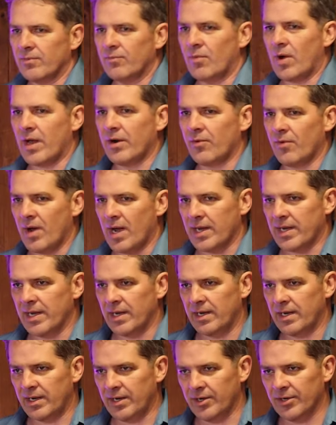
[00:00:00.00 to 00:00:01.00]
Why do I
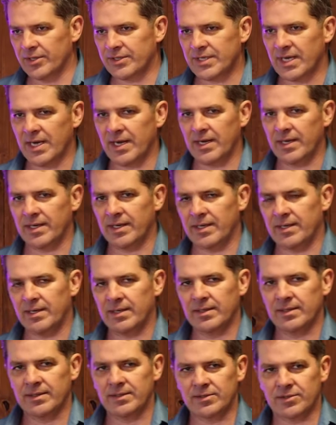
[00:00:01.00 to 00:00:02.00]
get irritated
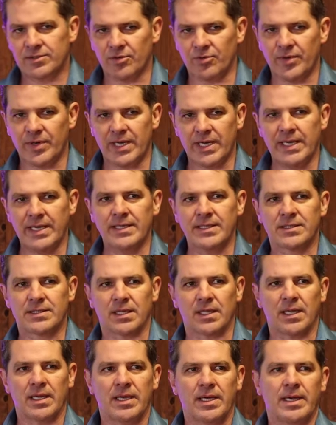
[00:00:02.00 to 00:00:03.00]
so
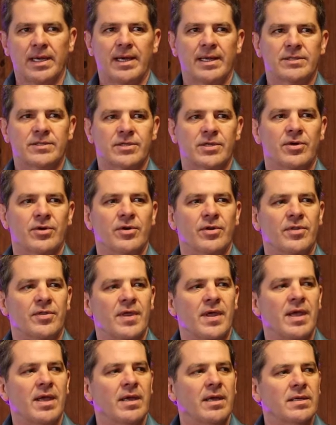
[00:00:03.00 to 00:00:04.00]
easily at certain
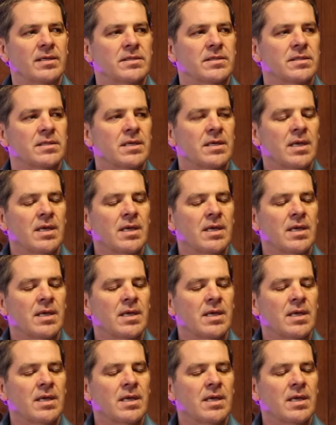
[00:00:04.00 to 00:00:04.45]
things?